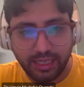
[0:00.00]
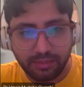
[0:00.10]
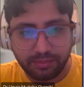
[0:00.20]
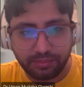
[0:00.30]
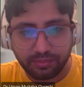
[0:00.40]

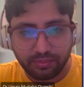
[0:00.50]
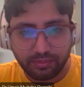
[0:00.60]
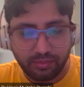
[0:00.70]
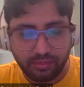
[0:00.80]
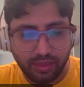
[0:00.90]
let us
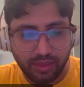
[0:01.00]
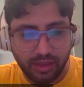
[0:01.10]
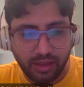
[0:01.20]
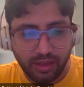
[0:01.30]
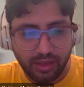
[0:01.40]
see
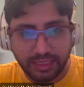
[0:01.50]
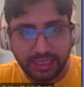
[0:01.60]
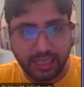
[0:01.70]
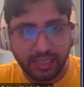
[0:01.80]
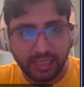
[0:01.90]

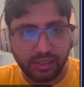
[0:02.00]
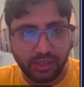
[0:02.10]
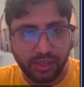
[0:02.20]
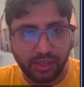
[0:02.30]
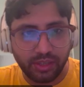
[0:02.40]
and
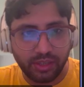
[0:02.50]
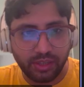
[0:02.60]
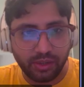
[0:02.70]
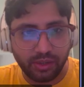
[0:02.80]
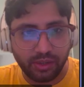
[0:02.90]
design this
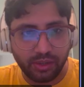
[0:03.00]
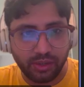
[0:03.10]
query.